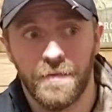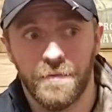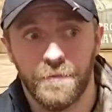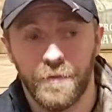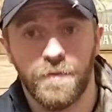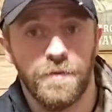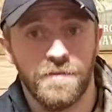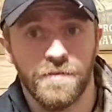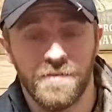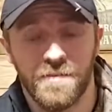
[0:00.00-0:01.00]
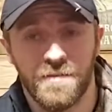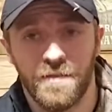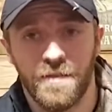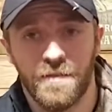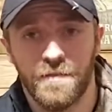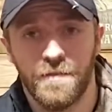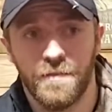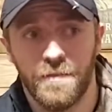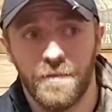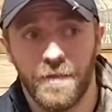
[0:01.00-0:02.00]
real close to us is going to get
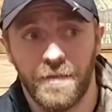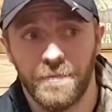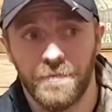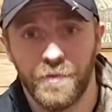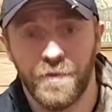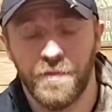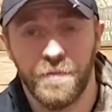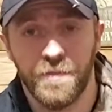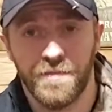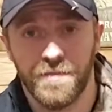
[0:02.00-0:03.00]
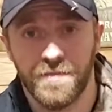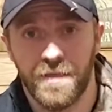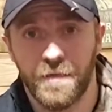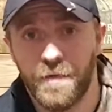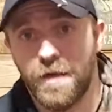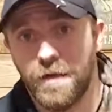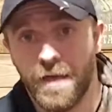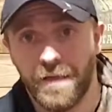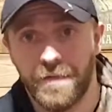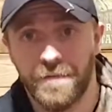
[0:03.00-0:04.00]
like 22 inches. I don't know how
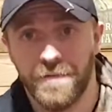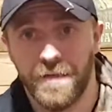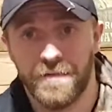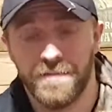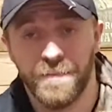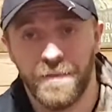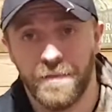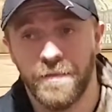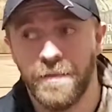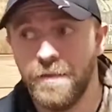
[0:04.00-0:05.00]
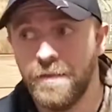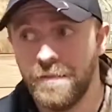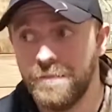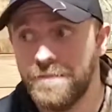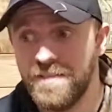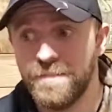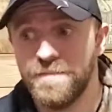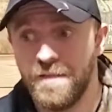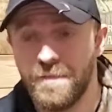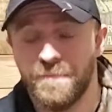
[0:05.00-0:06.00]
accurate that is, but it seems
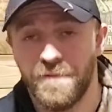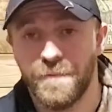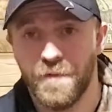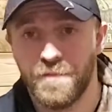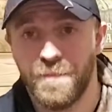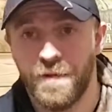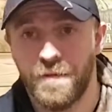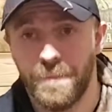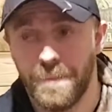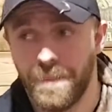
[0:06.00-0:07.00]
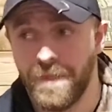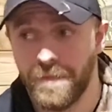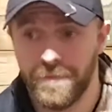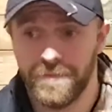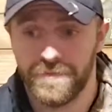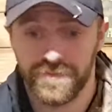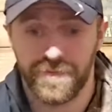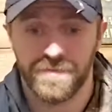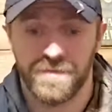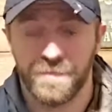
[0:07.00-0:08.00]
like for the most part, you know, as far
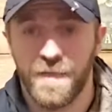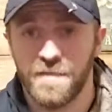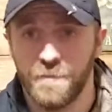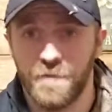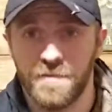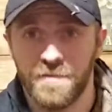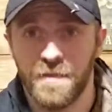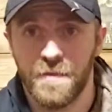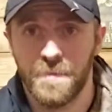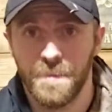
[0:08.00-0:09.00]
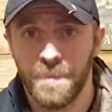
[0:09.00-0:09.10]
as this past winter is gone,